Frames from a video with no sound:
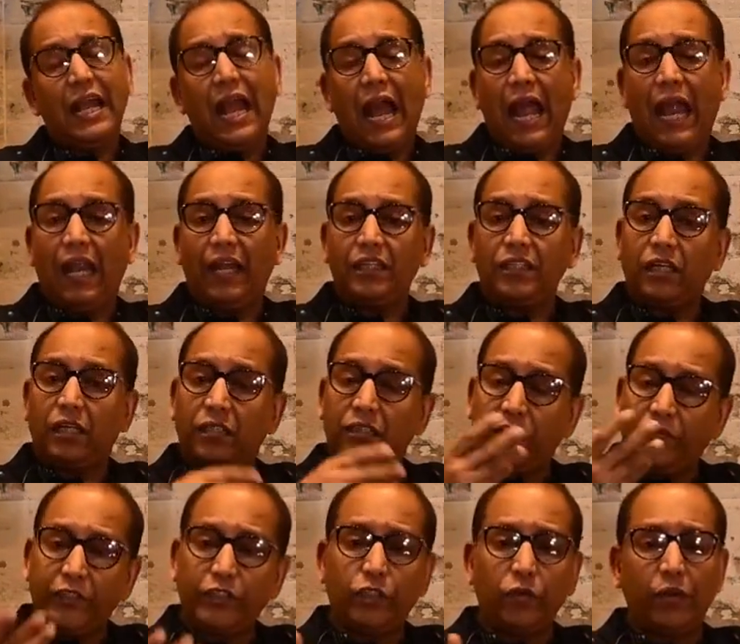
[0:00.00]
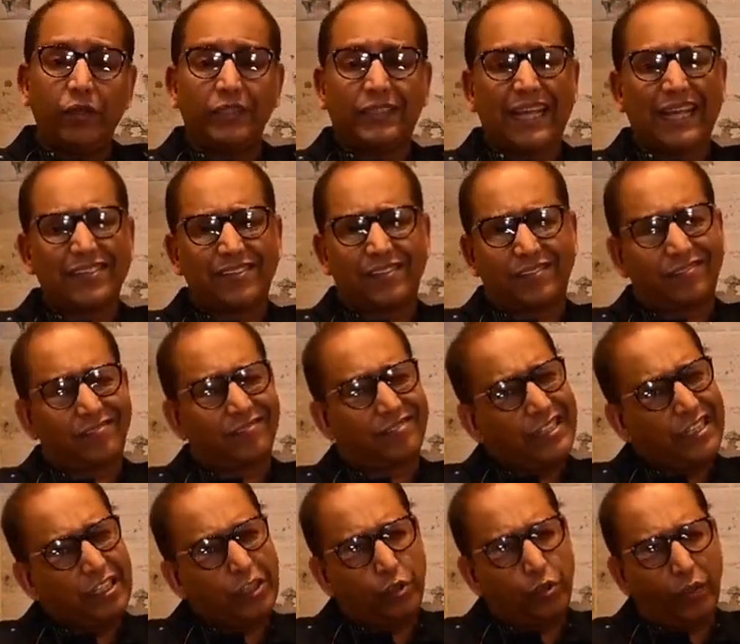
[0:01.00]
and the visual tests
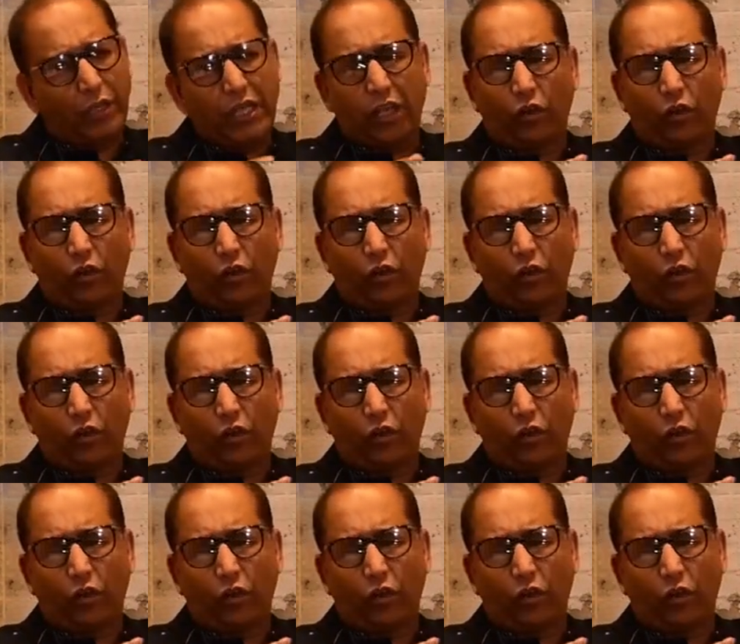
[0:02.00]
usually